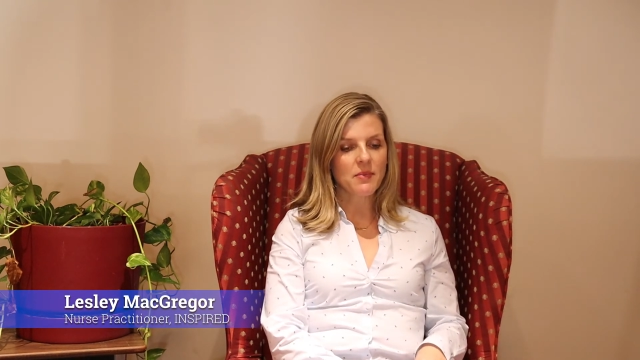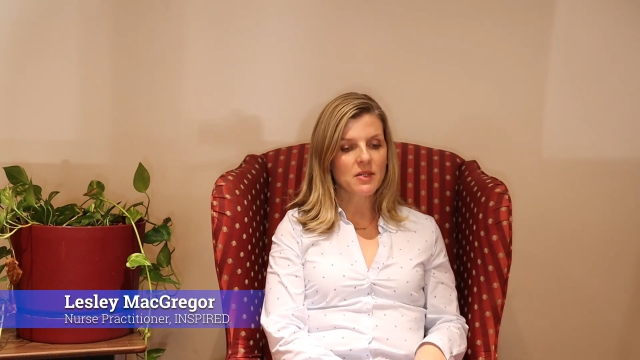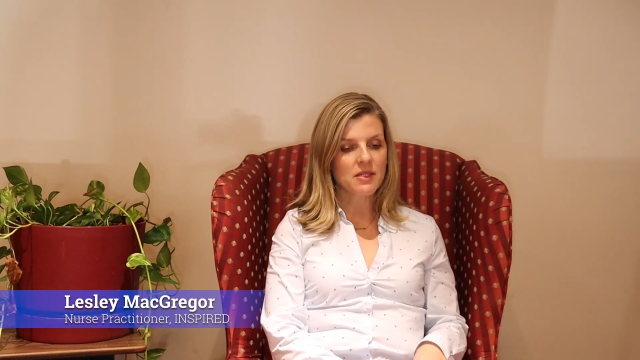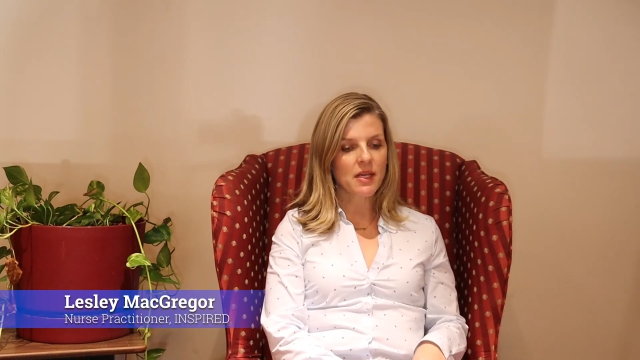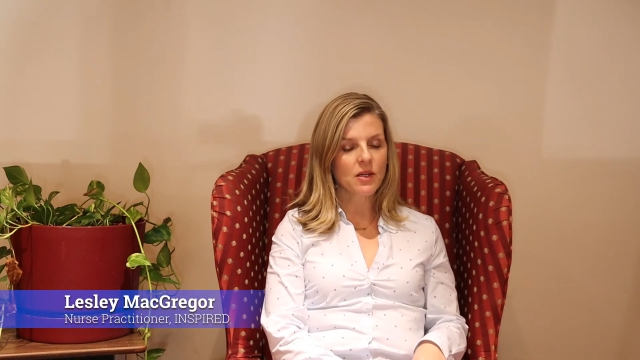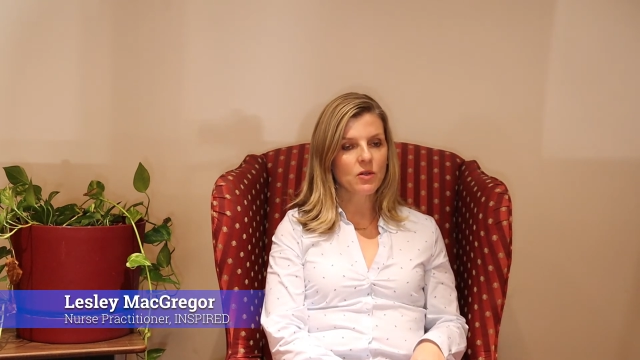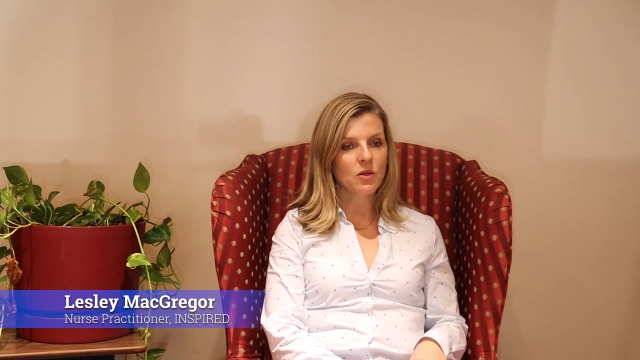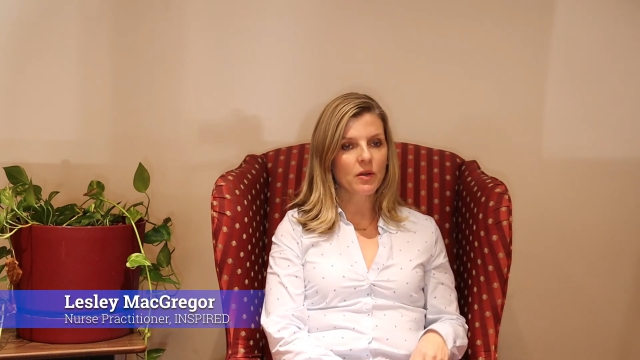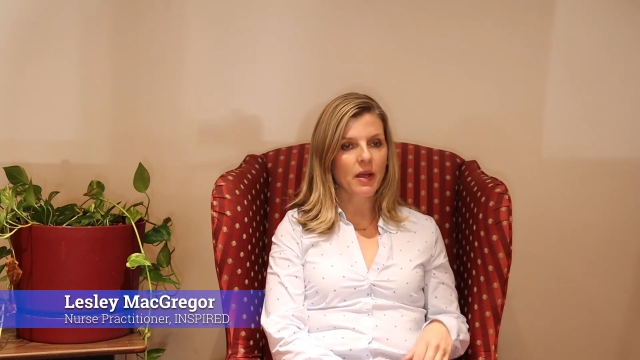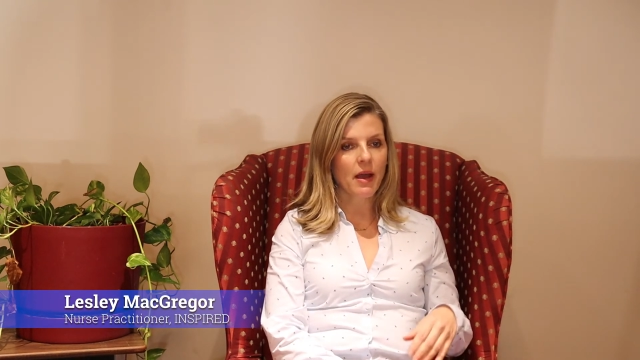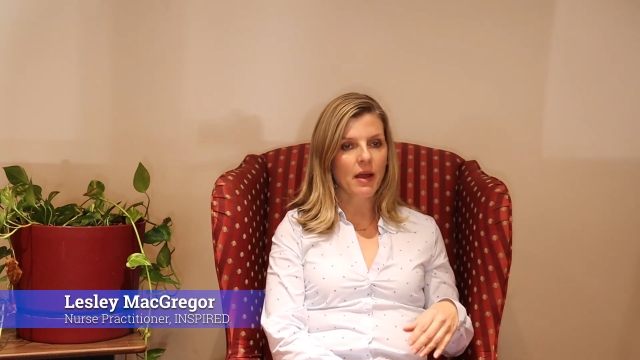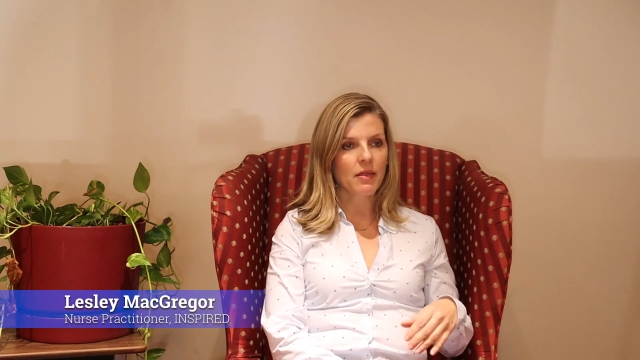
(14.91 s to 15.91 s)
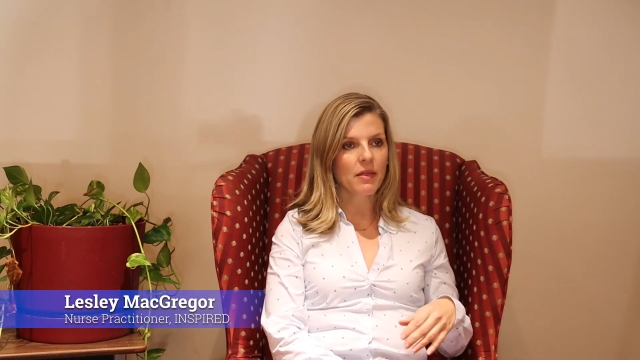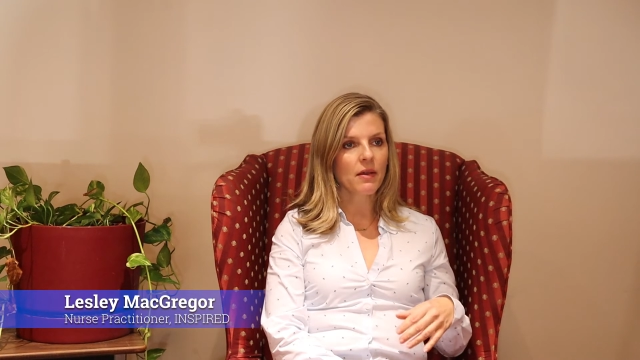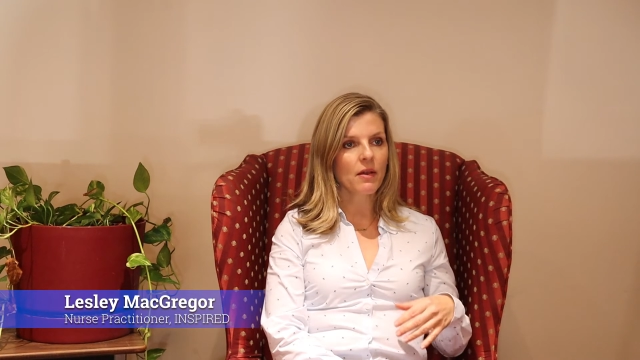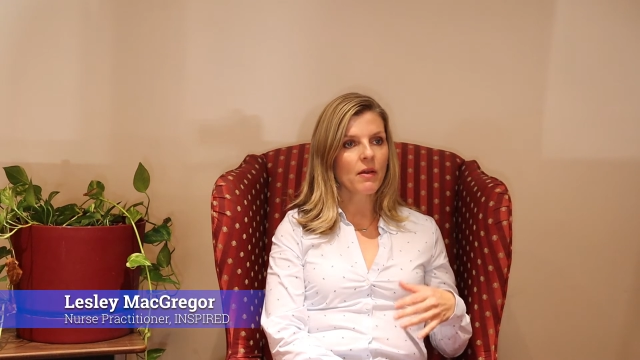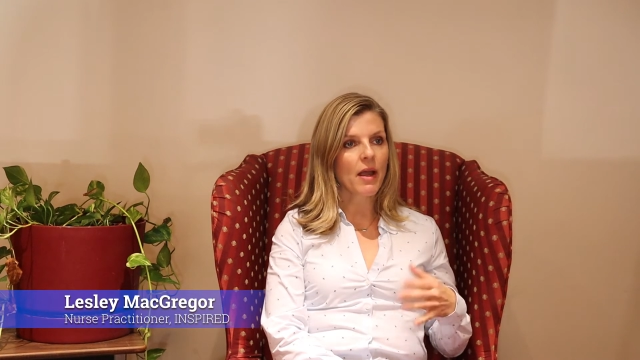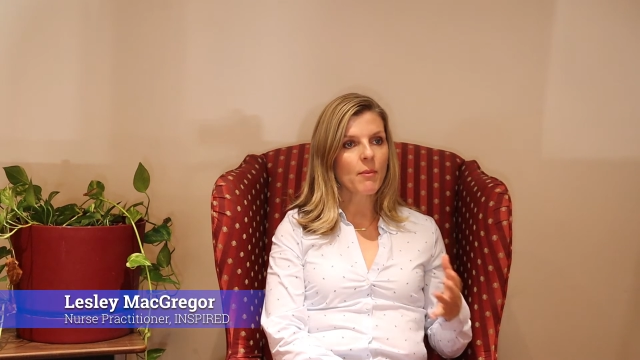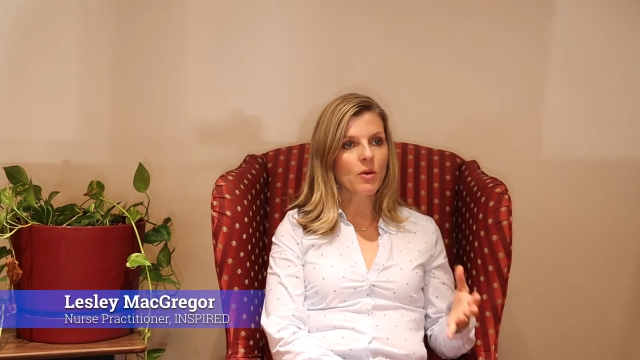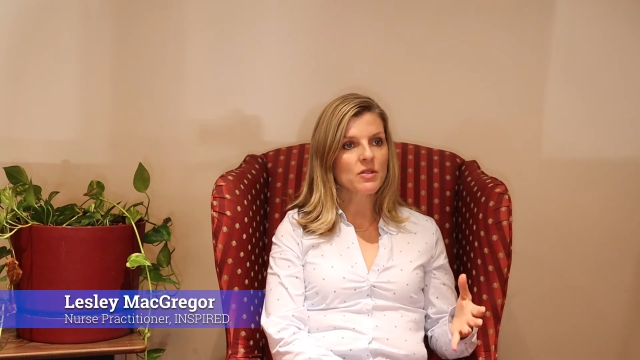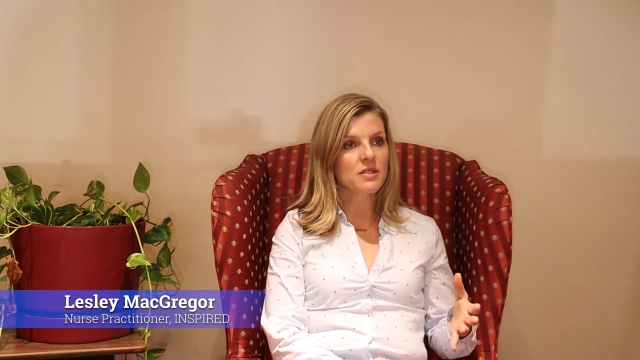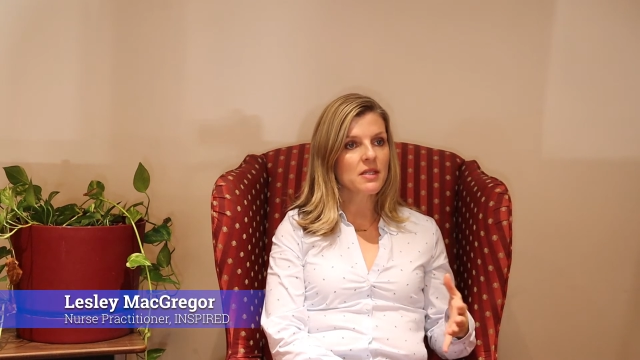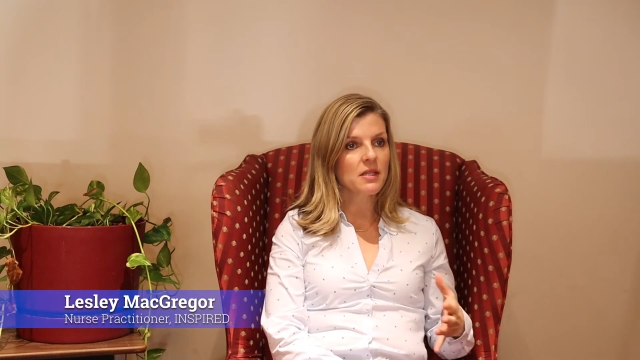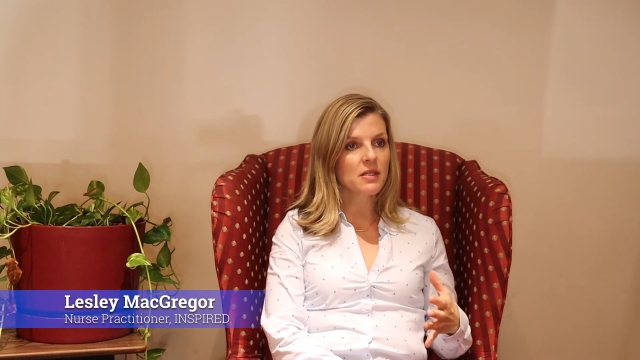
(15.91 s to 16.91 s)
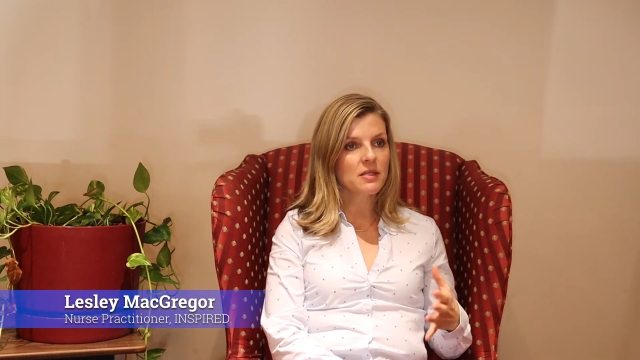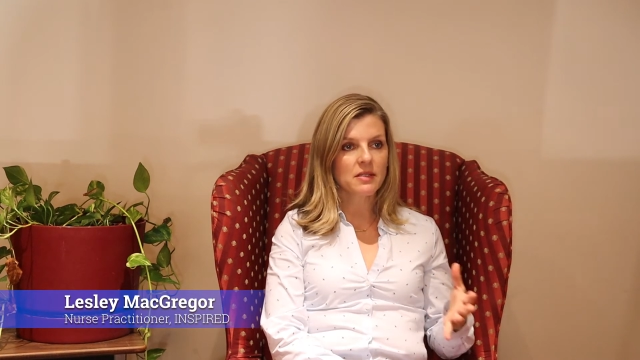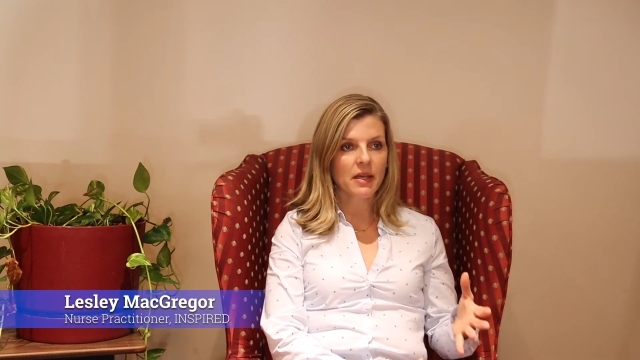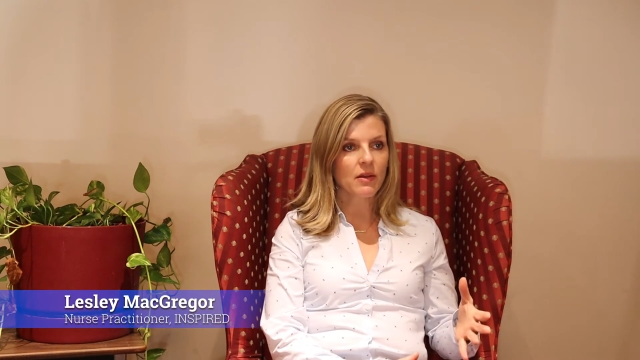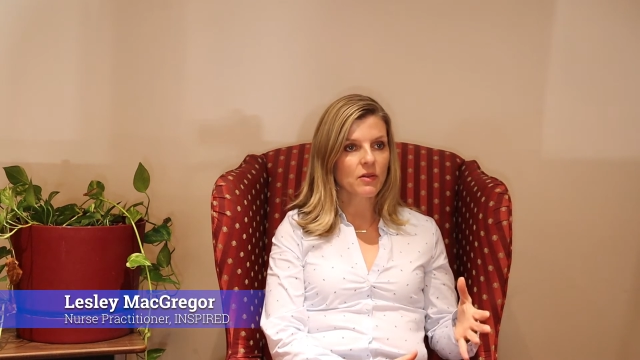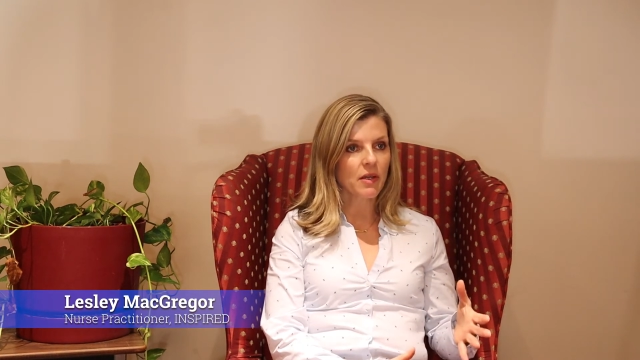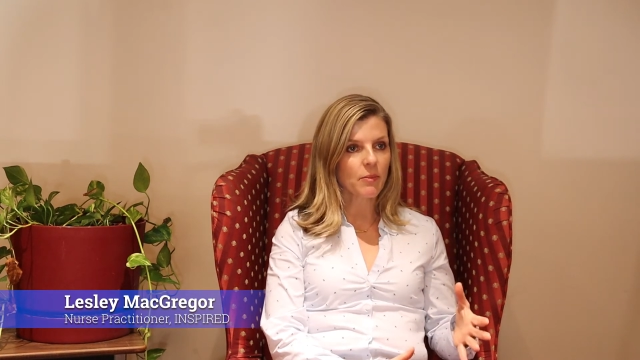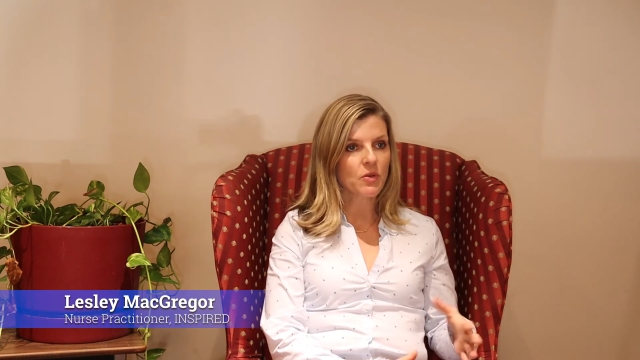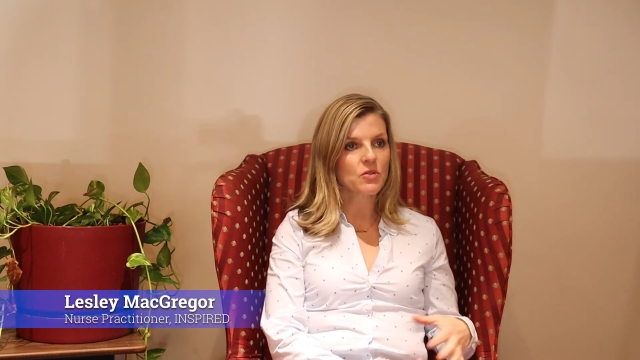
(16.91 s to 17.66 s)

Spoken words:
You take a look at their MRC scale number,